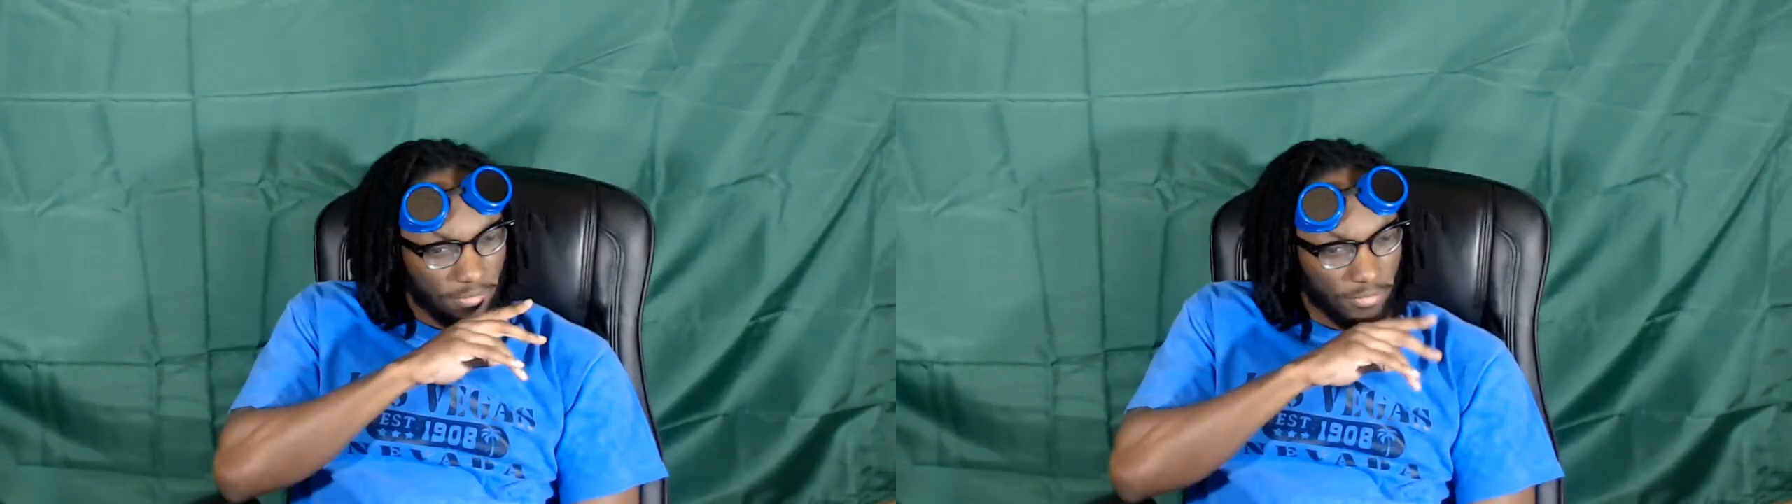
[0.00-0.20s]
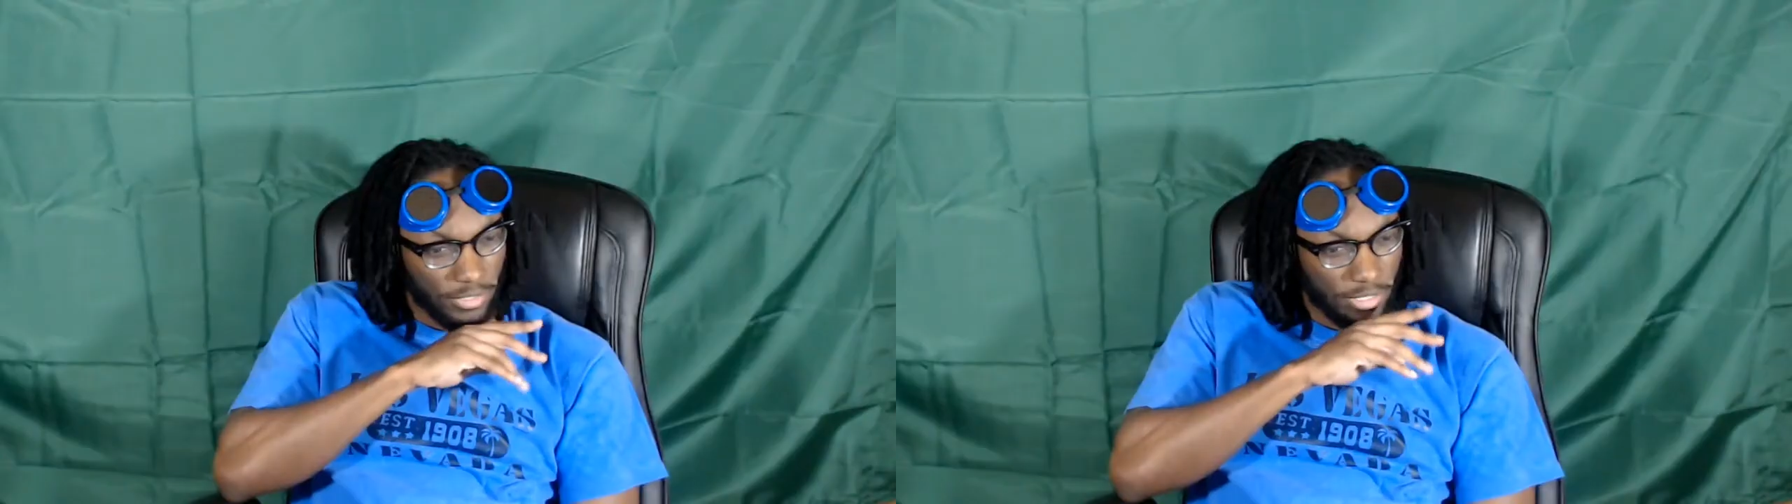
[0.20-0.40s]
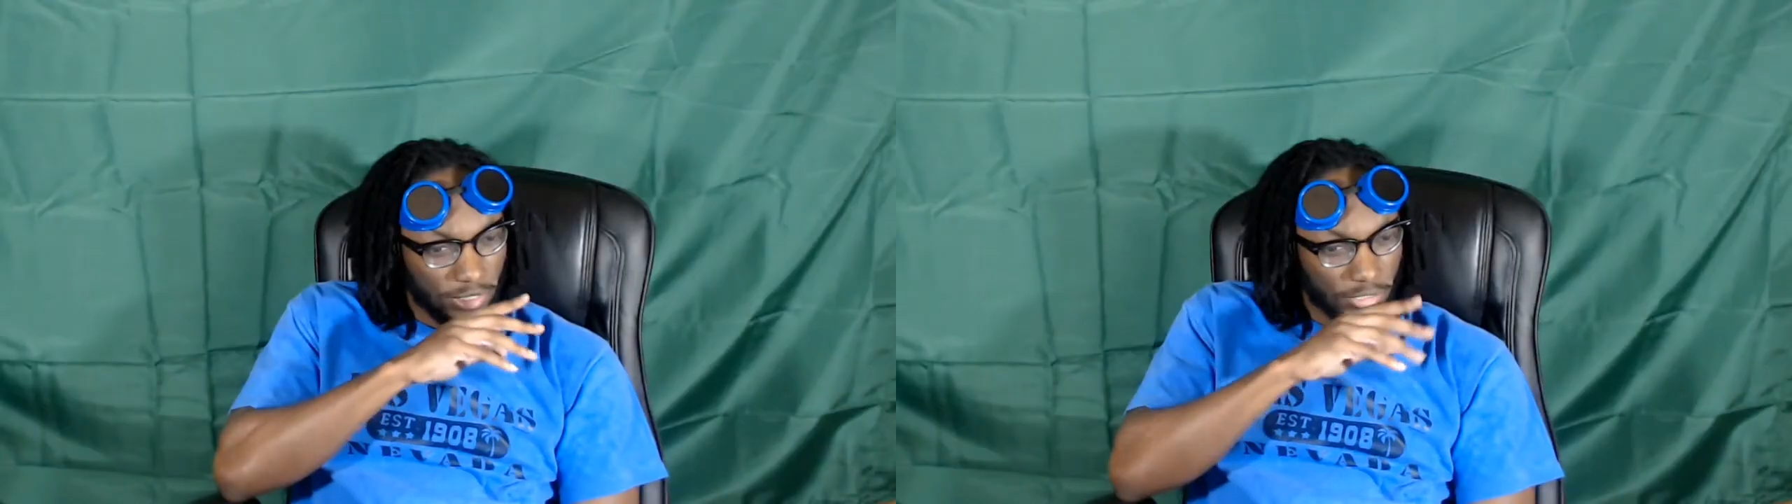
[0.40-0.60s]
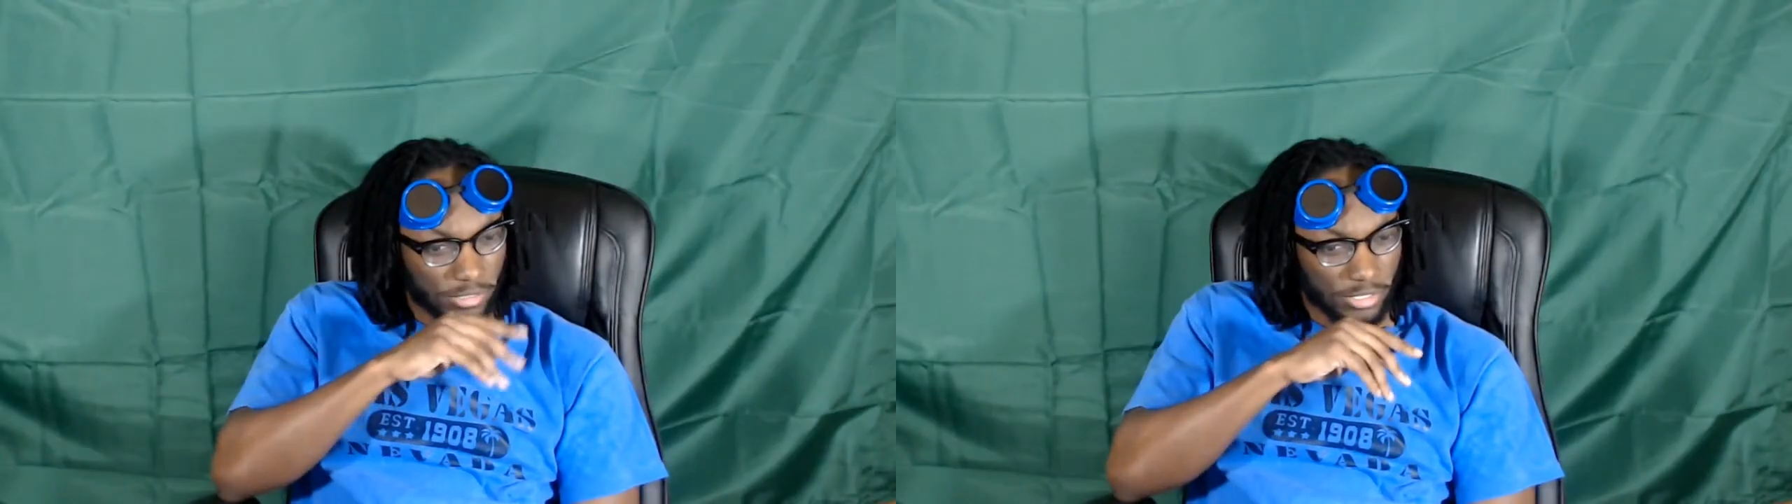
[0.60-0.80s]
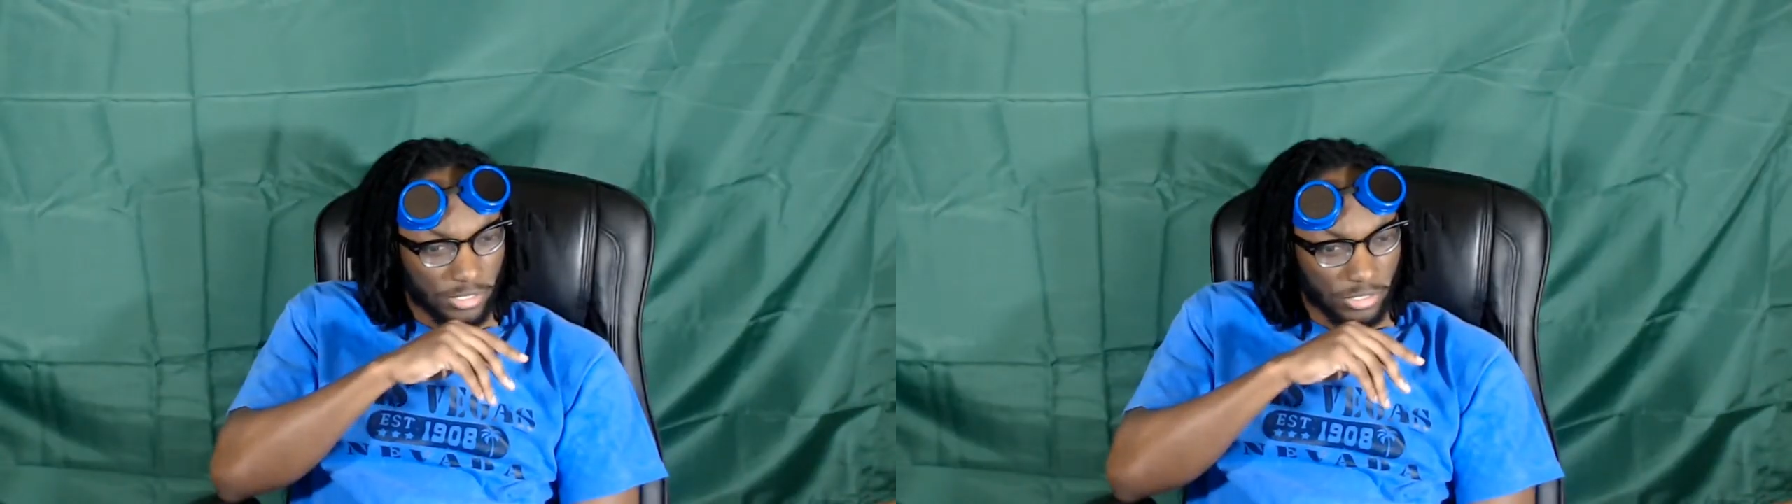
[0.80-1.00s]

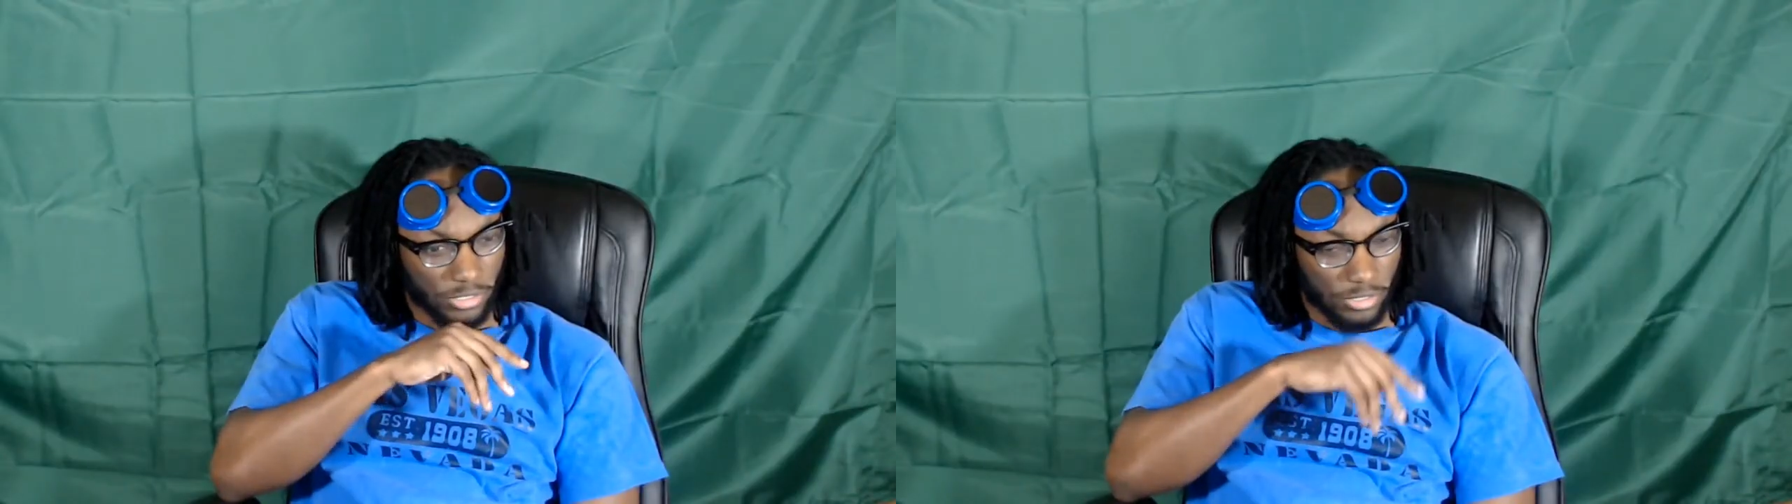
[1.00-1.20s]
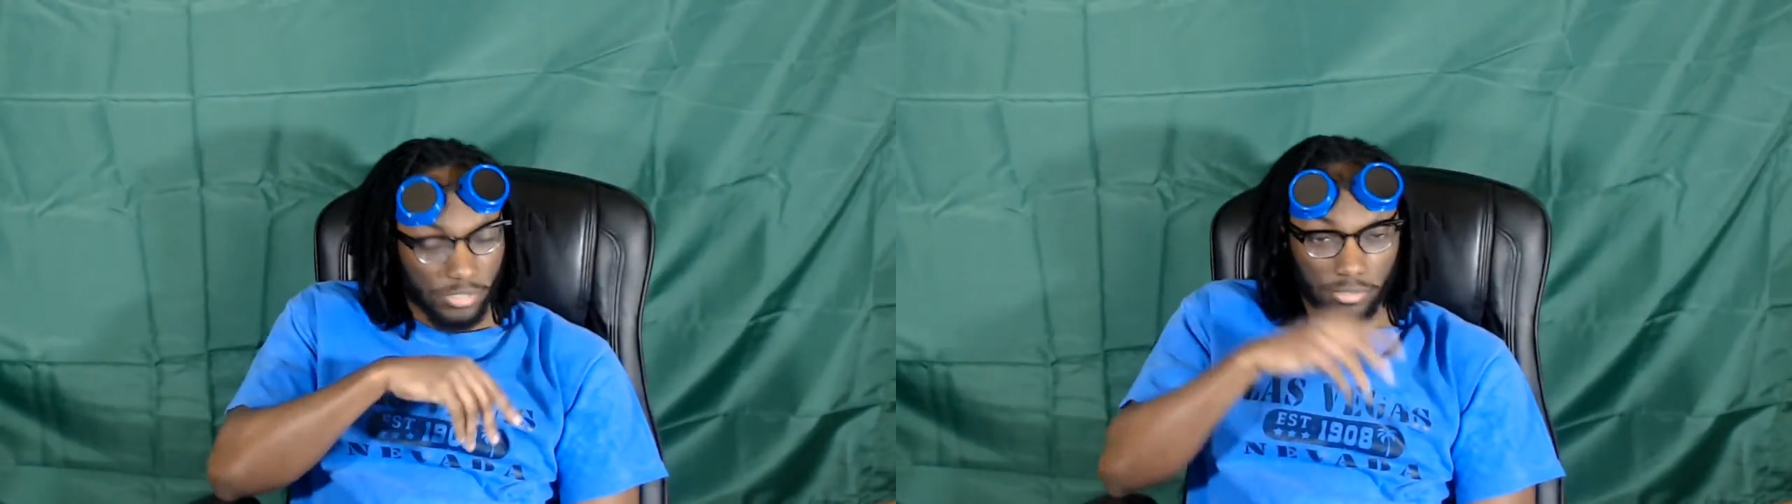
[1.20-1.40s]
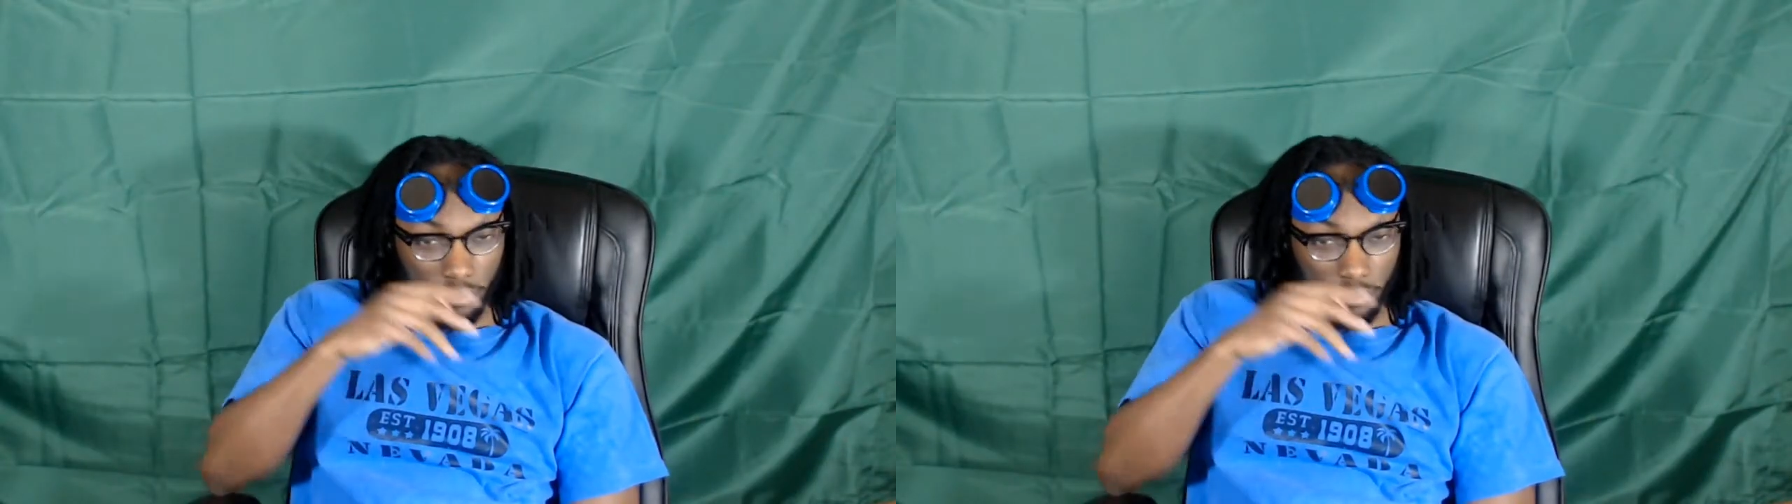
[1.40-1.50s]
Fuyuhiko's sister,